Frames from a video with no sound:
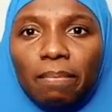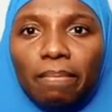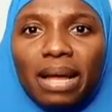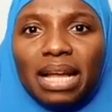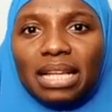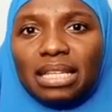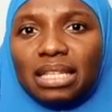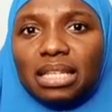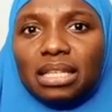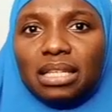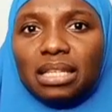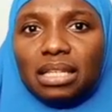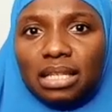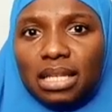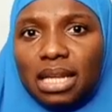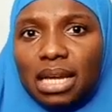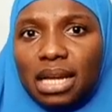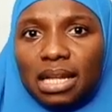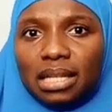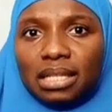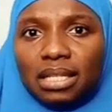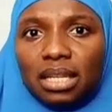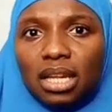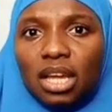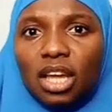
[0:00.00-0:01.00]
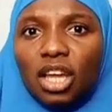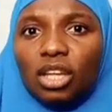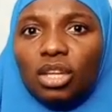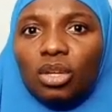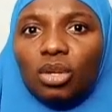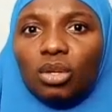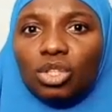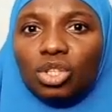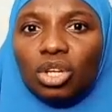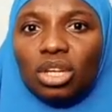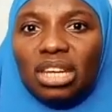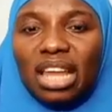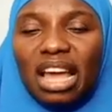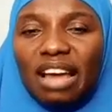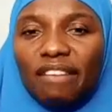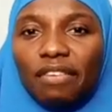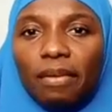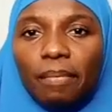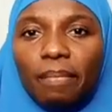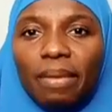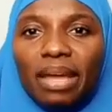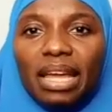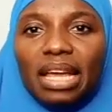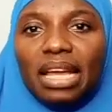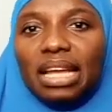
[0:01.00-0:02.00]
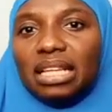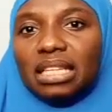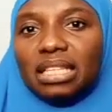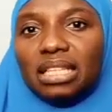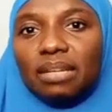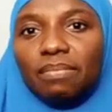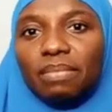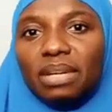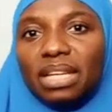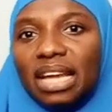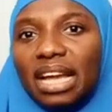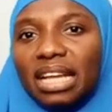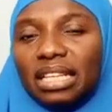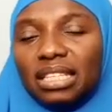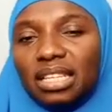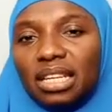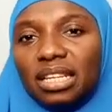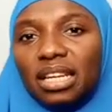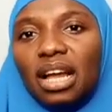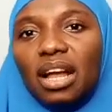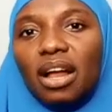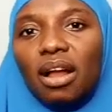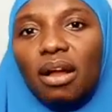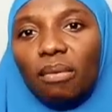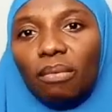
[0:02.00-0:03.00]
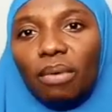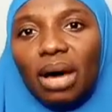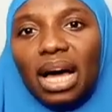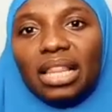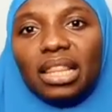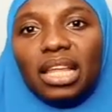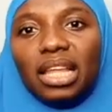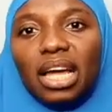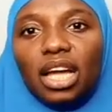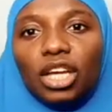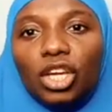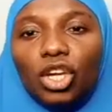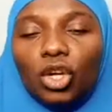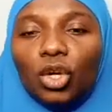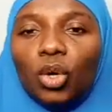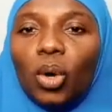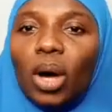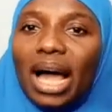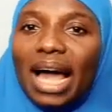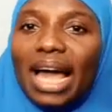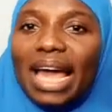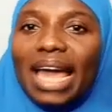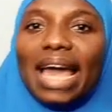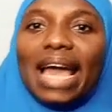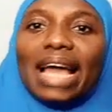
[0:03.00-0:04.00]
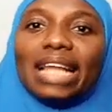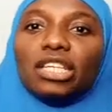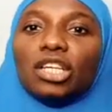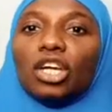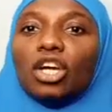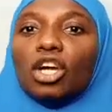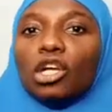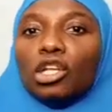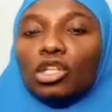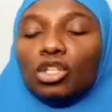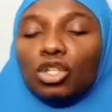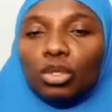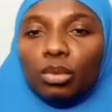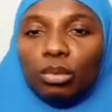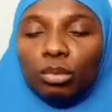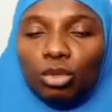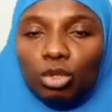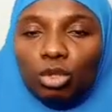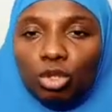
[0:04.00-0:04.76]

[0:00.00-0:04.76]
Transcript: person does. You should never be intimidated. Rather, you go ahead to